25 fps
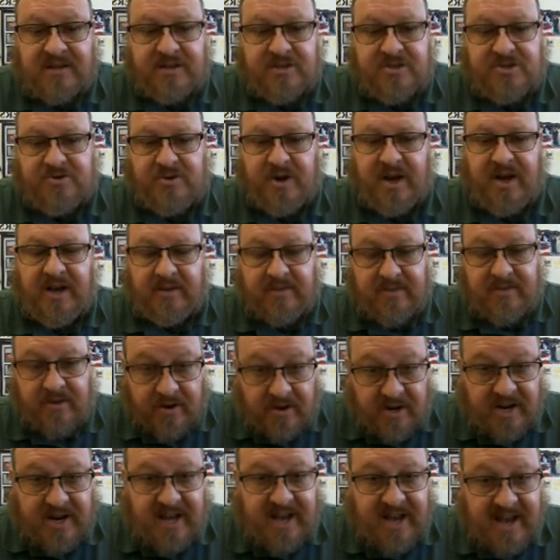drug, they're
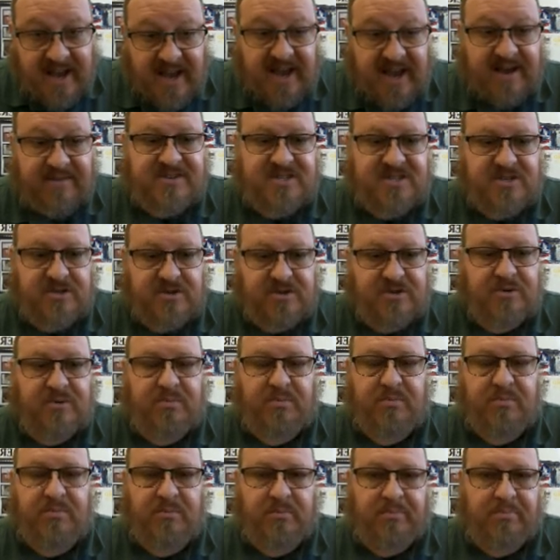going to have
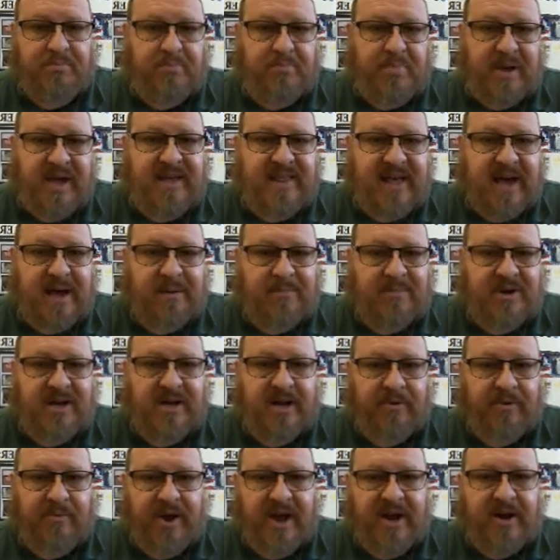to pay that
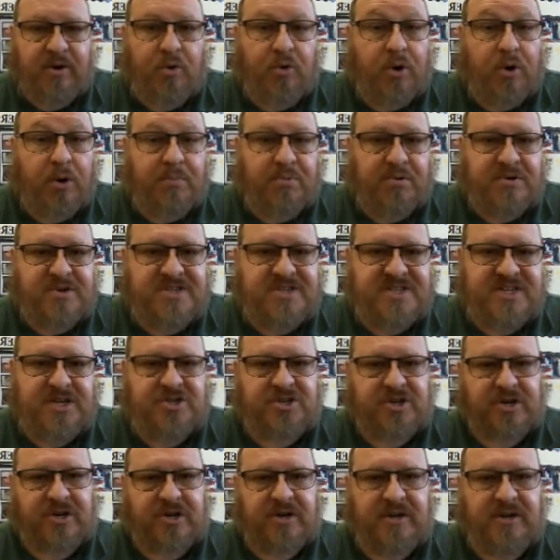money, right? Or a
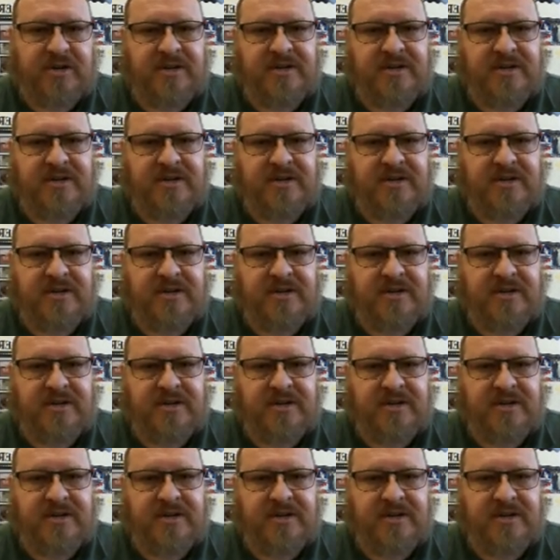procedure.